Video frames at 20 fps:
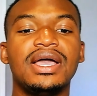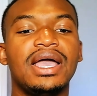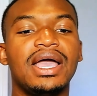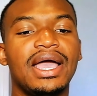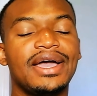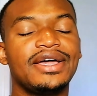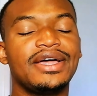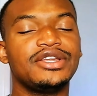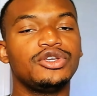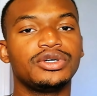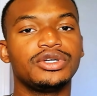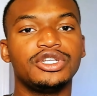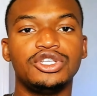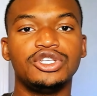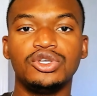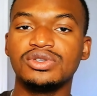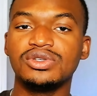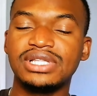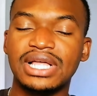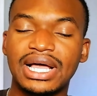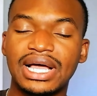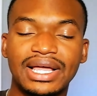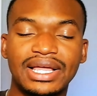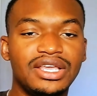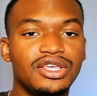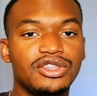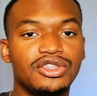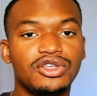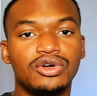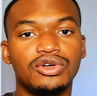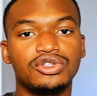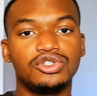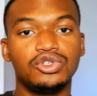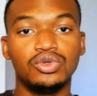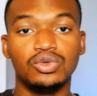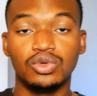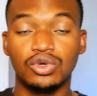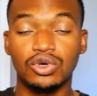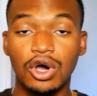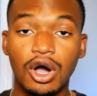And you're going to use that either
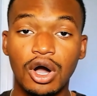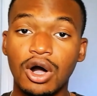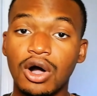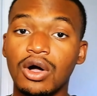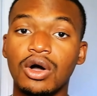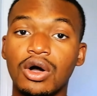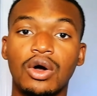to call